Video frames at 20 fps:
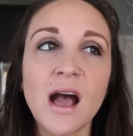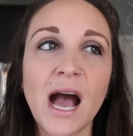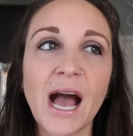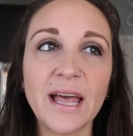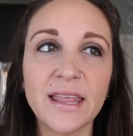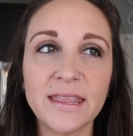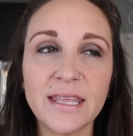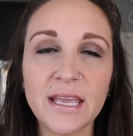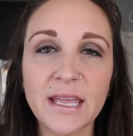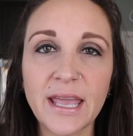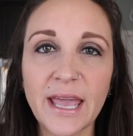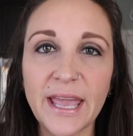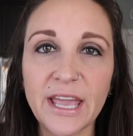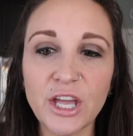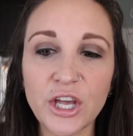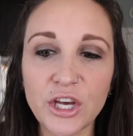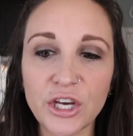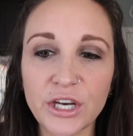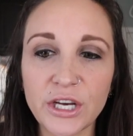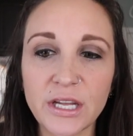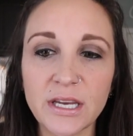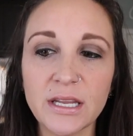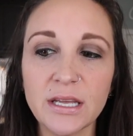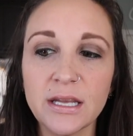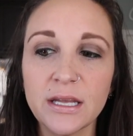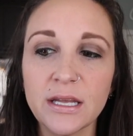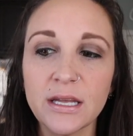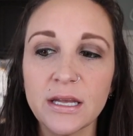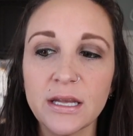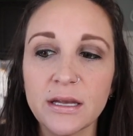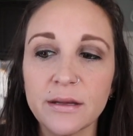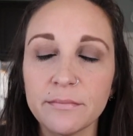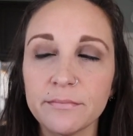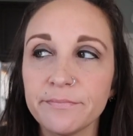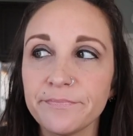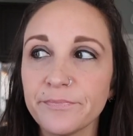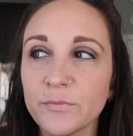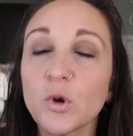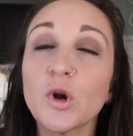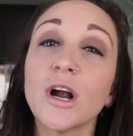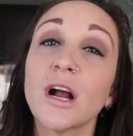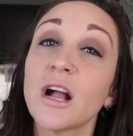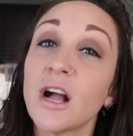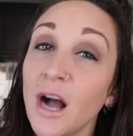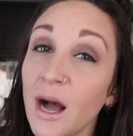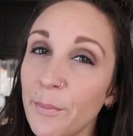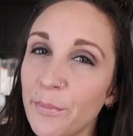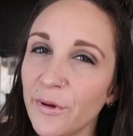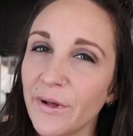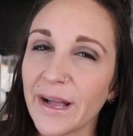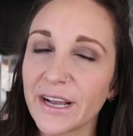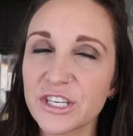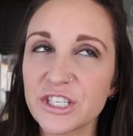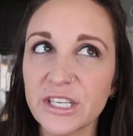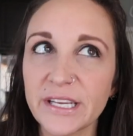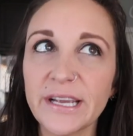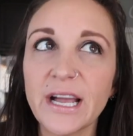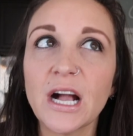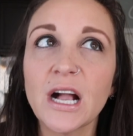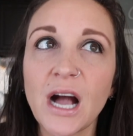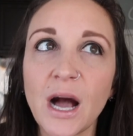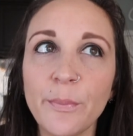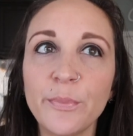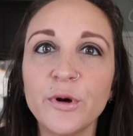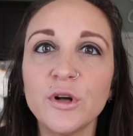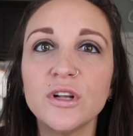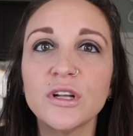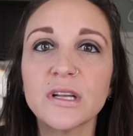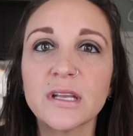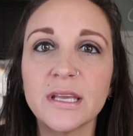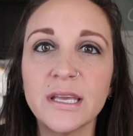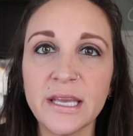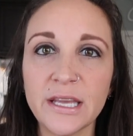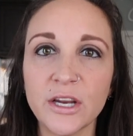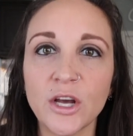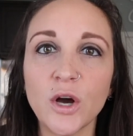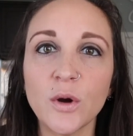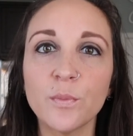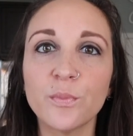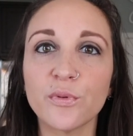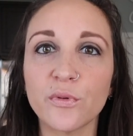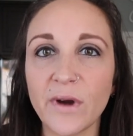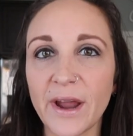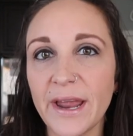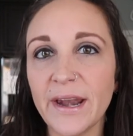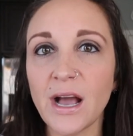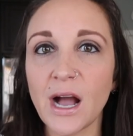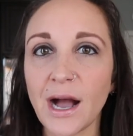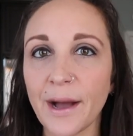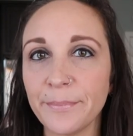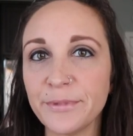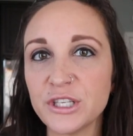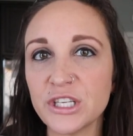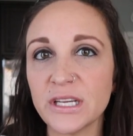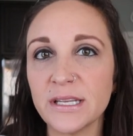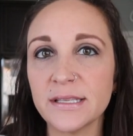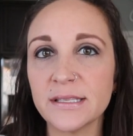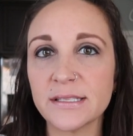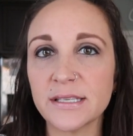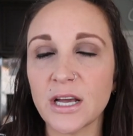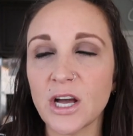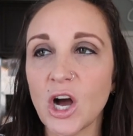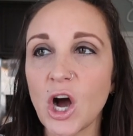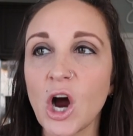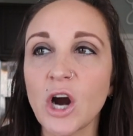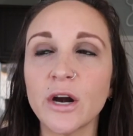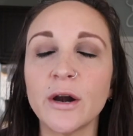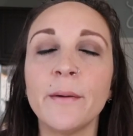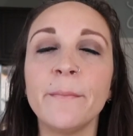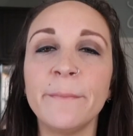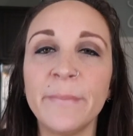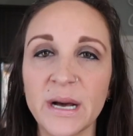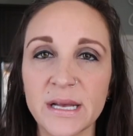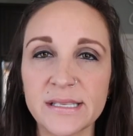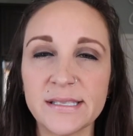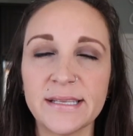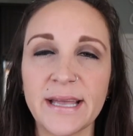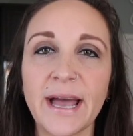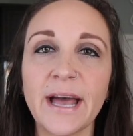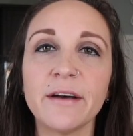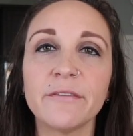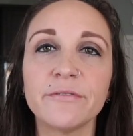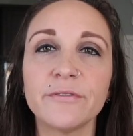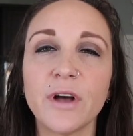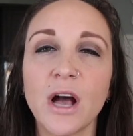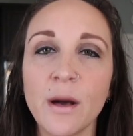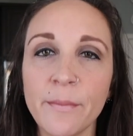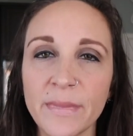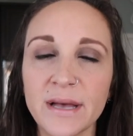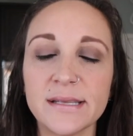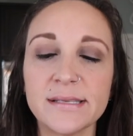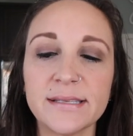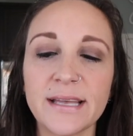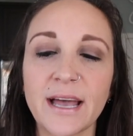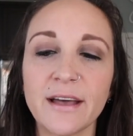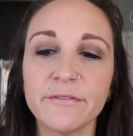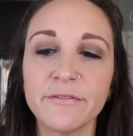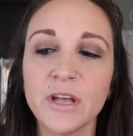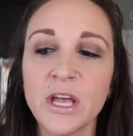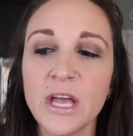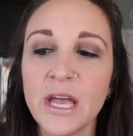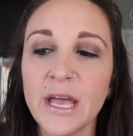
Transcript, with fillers: I think a good, or a couple actually, a couple keto bread options are a must-have, a must-have.